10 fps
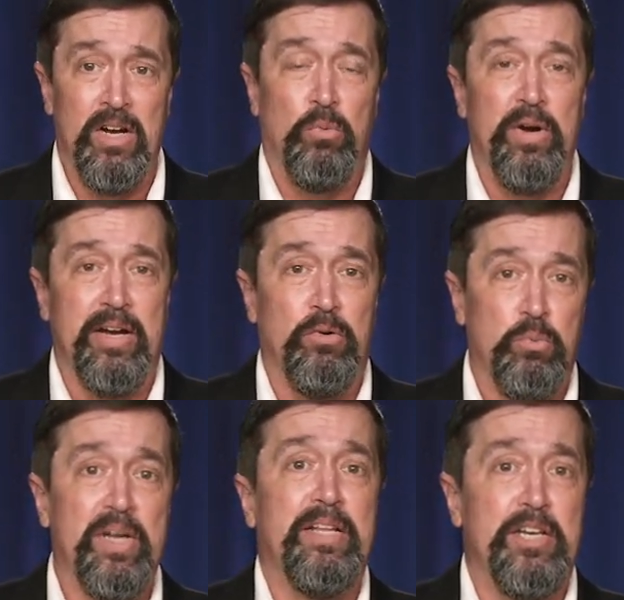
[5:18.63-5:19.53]
we
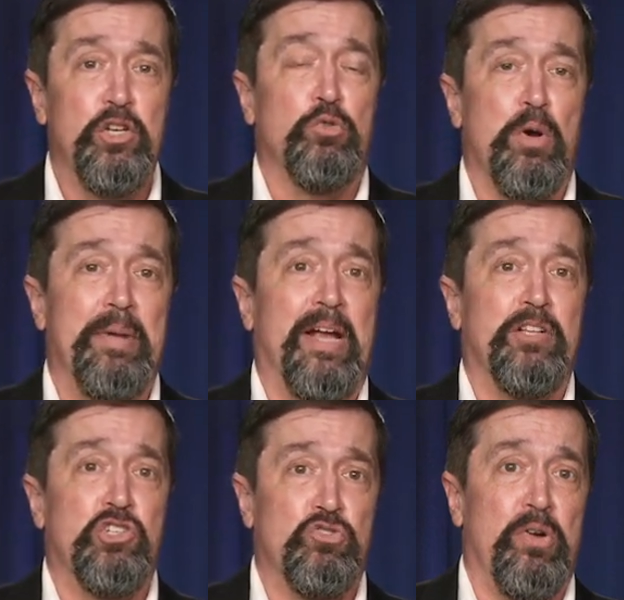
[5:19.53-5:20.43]
really do remain
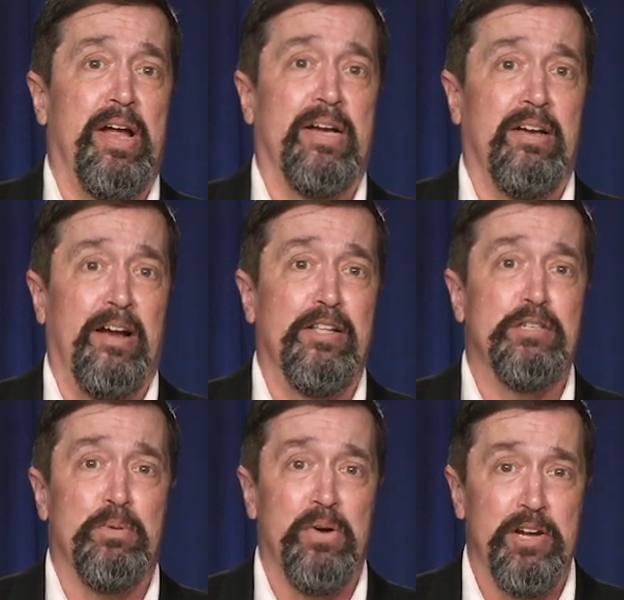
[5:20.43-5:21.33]
strict on
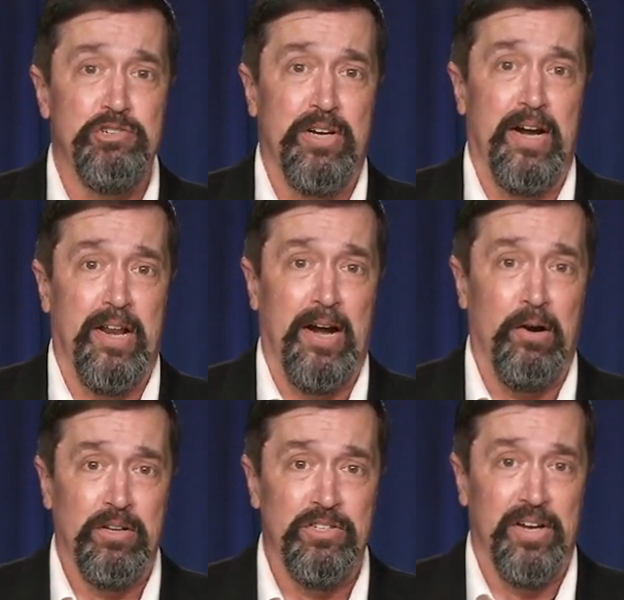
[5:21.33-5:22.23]
inspiration and
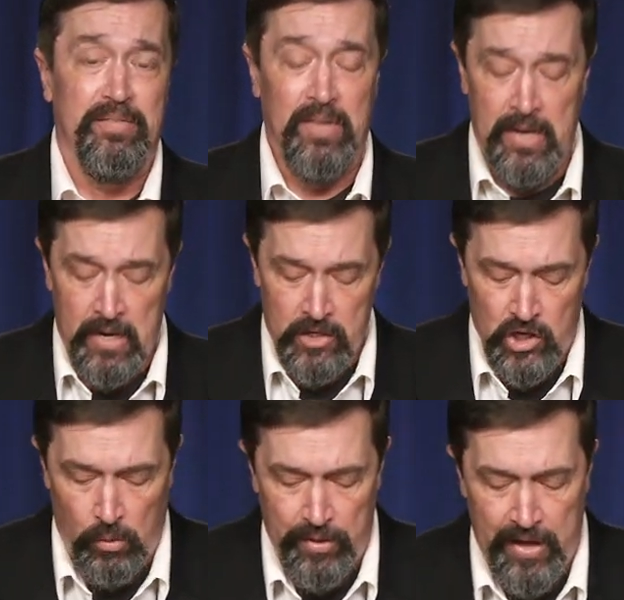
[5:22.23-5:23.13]
inerrancy.
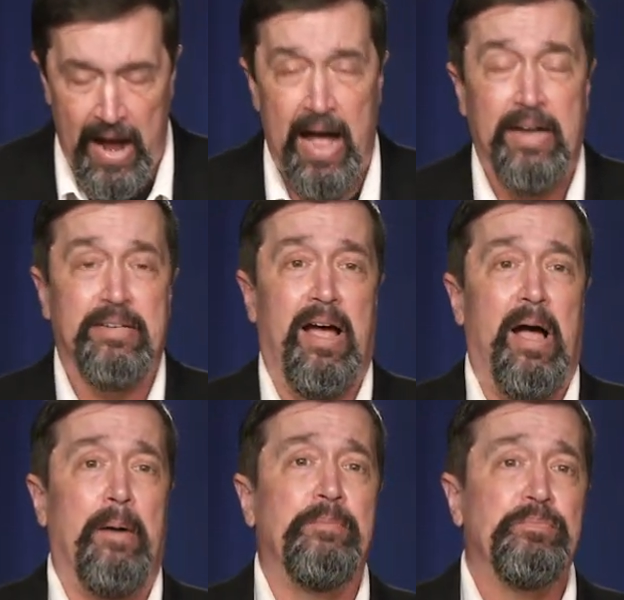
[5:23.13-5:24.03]
So with that, uh,